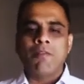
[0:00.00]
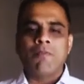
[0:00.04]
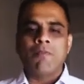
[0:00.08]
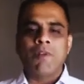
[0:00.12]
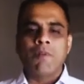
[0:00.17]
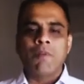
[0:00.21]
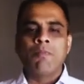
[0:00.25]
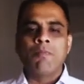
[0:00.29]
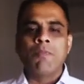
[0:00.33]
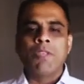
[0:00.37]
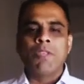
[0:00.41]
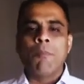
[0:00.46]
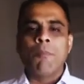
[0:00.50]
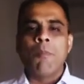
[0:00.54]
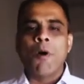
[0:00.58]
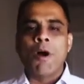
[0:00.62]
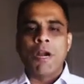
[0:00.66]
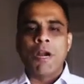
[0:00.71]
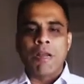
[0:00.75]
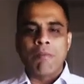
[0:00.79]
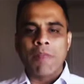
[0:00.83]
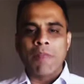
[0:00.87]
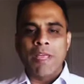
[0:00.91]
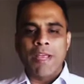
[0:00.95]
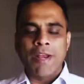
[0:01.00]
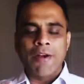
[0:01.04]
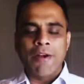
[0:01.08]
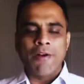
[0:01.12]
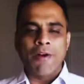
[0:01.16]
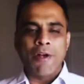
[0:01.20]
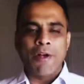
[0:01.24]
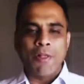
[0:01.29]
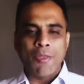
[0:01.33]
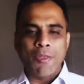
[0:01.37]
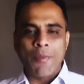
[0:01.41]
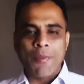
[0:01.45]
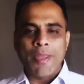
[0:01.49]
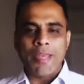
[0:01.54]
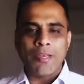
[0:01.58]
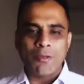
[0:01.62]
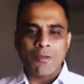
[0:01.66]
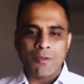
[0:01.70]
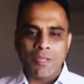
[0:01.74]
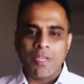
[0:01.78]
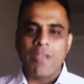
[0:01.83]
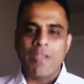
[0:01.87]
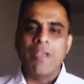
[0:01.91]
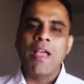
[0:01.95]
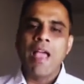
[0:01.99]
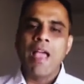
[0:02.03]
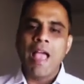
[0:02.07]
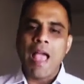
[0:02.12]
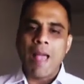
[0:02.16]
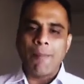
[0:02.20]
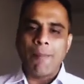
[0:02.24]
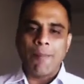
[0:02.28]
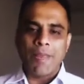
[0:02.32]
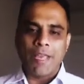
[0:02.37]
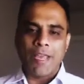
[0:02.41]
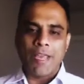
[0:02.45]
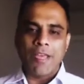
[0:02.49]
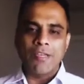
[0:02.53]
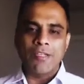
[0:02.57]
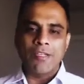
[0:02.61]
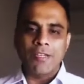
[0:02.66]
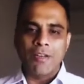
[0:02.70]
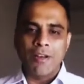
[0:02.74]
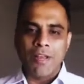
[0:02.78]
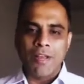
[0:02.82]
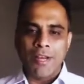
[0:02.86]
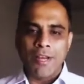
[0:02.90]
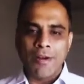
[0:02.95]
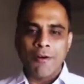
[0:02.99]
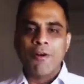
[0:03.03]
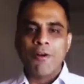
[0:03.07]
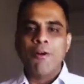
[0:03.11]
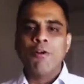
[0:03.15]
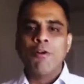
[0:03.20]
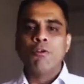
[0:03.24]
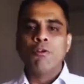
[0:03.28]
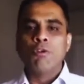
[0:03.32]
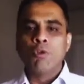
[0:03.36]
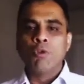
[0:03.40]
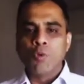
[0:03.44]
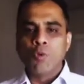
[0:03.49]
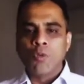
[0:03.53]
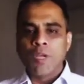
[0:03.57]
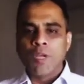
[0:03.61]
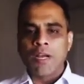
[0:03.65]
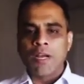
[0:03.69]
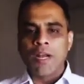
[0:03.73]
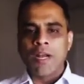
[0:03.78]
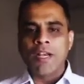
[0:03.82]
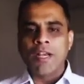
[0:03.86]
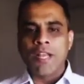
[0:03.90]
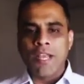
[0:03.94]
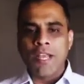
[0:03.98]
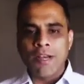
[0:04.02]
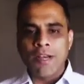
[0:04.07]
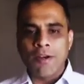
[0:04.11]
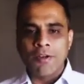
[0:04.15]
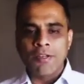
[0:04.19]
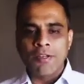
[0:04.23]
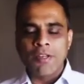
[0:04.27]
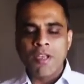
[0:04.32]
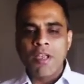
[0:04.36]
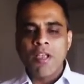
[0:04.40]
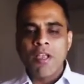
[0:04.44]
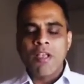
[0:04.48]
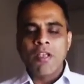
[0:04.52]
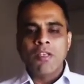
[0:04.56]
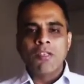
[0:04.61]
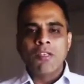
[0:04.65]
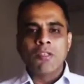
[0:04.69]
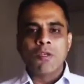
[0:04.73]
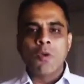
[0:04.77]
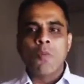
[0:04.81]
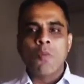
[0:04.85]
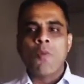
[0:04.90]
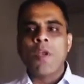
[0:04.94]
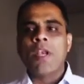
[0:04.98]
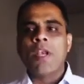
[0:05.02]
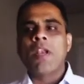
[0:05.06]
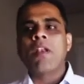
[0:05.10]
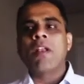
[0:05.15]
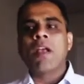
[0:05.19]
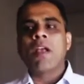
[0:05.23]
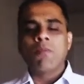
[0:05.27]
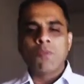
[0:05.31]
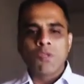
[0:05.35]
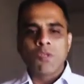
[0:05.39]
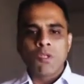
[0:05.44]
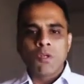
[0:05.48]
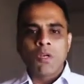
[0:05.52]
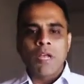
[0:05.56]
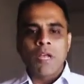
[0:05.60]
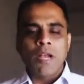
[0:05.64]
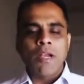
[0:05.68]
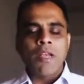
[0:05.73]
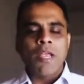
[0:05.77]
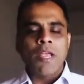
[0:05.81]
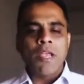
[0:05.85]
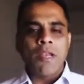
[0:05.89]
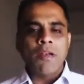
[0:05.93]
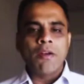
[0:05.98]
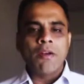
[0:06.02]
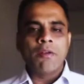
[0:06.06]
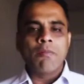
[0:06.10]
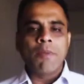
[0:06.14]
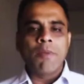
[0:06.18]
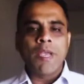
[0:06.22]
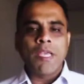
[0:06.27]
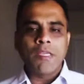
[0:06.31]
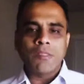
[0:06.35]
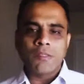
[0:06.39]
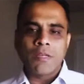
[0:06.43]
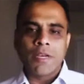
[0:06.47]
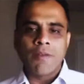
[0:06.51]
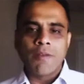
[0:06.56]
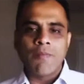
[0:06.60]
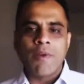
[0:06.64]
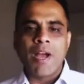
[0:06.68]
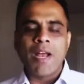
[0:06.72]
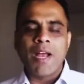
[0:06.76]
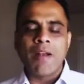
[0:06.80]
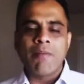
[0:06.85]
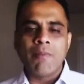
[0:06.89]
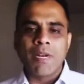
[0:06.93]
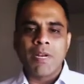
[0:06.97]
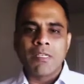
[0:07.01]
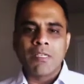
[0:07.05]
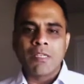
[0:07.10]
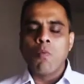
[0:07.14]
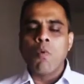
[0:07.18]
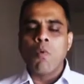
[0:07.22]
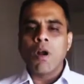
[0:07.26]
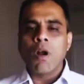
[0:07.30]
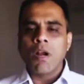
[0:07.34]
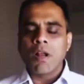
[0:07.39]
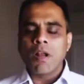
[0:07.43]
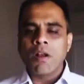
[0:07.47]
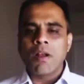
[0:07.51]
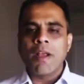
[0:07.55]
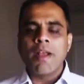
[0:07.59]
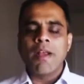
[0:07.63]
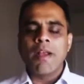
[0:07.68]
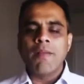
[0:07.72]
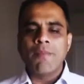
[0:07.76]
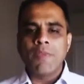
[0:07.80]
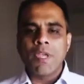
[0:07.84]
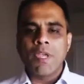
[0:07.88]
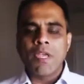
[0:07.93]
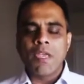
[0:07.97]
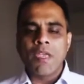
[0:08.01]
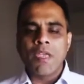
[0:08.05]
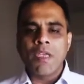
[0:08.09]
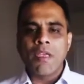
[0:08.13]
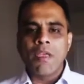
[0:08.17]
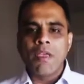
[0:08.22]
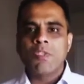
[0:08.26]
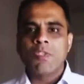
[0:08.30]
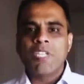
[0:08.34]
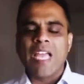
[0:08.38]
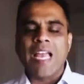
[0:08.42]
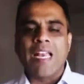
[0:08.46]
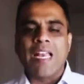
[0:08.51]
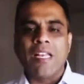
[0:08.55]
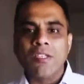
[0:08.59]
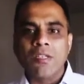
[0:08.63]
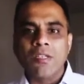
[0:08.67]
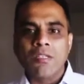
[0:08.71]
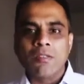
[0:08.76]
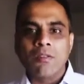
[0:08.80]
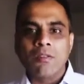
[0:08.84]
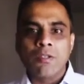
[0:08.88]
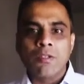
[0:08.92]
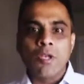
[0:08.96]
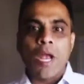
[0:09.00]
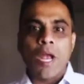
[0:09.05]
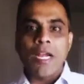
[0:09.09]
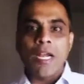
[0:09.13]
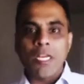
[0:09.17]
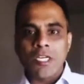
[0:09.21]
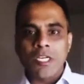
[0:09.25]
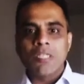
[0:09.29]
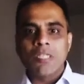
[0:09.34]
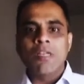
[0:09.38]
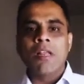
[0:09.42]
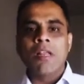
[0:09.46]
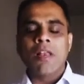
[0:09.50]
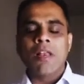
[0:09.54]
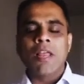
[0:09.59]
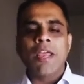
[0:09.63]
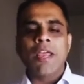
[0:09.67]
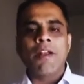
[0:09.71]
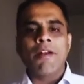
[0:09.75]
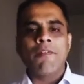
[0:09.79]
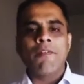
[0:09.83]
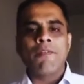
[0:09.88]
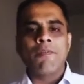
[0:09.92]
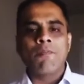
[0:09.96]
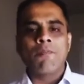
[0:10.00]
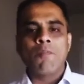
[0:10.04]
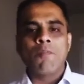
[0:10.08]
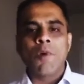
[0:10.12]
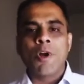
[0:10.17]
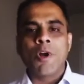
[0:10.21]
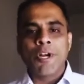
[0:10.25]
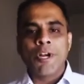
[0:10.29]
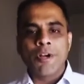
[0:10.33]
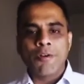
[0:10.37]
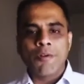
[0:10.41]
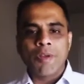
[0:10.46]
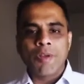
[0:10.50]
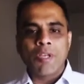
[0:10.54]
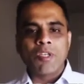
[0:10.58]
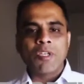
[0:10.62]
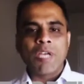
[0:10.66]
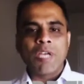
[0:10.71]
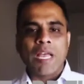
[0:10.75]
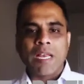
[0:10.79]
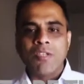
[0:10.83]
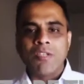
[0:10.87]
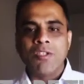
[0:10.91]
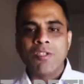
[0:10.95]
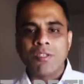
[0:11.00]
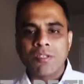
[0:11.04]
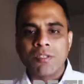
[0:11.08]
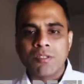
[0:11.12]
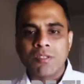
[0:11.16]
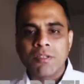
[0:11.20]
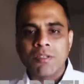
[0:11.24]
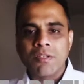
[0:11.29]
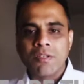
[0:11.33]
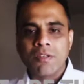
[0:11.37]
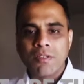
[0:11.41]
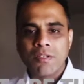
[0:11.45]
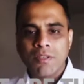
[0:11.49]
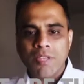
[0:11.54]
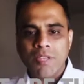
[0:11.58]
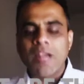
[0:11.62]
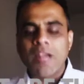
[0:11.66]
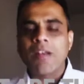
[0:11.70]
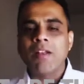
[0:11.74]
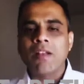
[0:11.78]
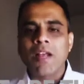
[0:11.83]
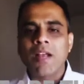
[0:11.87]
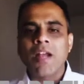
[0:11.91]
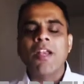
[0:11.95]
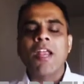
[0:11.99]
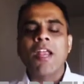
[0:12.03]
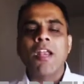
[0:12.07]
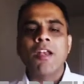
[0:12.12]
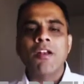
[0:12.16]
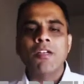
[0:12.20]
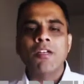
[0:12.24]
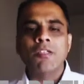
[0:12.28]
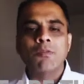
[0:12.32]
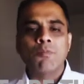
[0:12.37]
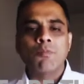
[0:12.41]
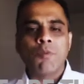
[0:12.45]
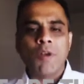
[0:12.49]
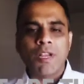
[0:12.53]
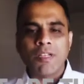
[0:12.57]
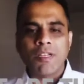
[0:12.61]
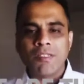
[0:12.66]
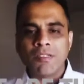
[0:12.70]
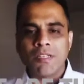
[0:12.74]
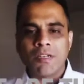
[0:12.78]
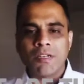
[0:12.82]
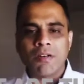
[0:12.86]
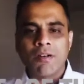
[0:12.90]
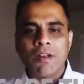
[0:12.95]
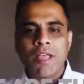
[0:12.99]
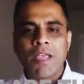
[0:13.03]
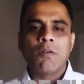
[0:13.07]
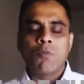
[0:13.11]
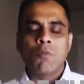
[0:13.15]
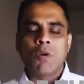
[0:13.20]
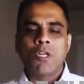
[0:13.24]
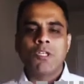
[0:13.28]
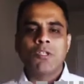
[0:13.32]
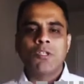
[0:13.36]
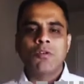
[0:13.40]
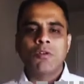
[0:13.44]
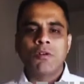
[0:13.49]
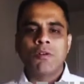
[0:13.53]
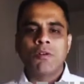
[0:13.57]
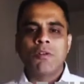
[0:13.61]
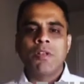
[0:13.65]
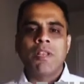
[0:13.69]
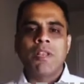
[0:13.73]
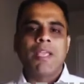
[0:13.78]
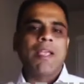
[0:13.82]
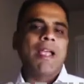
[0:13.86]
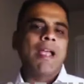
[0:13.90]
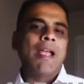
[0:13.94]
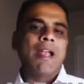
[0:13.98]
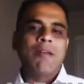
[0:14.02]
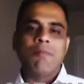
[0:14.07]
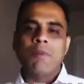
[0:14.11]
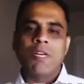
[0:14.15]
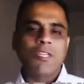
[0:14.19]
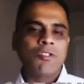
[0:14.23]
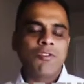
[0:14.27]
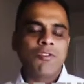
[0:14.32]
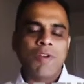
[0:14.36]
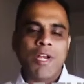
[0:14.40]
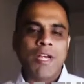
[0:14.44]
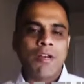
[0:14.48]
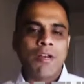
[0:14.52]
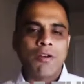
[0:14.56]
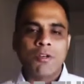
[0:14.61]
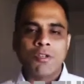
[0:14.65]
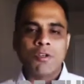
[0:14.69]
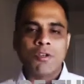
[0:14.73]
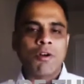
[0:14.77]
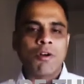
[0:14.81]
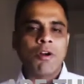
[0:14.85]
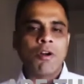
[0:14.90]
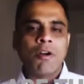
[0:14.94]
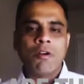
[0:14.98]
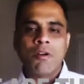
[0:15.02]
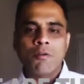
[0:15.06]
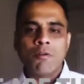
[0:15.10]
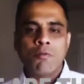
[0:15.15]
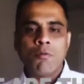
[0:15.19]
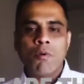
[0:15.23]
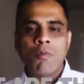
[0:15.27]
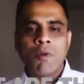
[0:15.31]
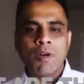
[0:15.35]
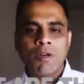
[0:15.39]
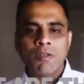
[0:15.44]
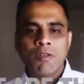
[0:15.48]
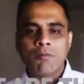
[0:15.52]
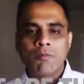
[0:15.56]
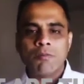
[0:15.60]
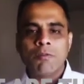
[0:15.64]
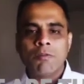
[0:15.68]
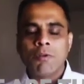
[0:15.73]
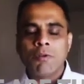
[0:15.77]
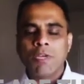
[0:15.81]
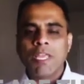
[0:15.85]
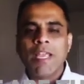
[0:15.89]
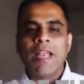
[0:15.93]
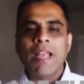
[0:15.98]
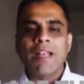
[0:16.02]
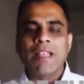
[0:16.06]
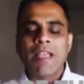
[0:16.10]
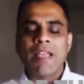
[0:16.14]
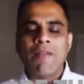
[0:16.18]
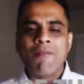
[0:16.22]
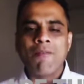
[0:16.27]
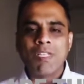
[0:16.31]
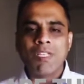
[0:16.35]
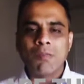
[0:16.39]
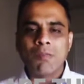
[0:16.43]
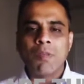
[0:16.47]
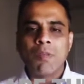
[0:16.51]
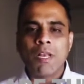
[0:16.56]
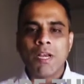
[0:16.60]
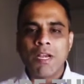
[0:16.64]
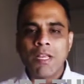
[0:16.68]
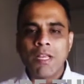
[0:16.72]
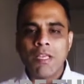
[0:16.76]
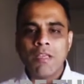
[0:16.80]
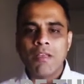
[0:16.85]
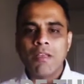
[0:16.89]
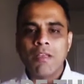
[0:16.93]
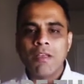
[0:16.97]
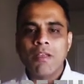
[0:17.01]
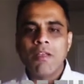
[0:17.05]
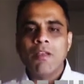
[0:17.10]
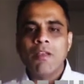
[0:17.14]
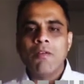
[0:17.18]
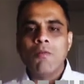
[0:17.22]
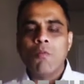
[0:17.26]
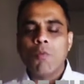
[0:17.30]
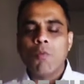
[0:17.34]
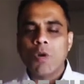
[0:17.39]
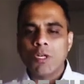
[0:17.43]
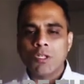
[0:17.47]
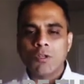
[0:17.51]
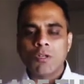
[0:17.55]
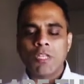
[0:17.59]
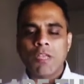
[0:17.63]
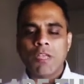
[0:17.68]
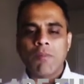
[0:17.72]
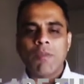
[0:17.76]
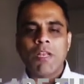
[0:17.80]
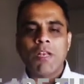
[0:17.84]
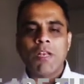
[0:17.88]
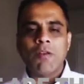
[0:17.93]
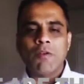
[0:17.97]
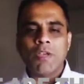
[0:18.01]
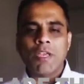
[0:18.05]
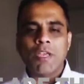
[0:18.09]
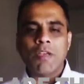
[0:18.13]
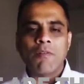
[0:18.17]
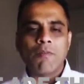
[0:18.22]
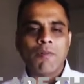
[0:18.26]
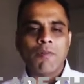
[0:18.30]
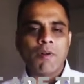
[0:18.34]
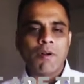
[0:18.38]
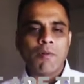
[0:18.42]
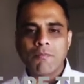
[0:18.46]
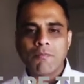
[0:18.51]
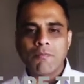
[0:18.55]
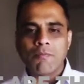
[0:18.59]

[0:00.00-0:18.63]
From the bottom layer all the way to the application layer through the containers. So when it comes to container-based environments, what are kind of the challenges, the additional layer of monitoring challenges that containers brings in? Like what should like administrators or whoever's looking at that visibility, what should they be looking for?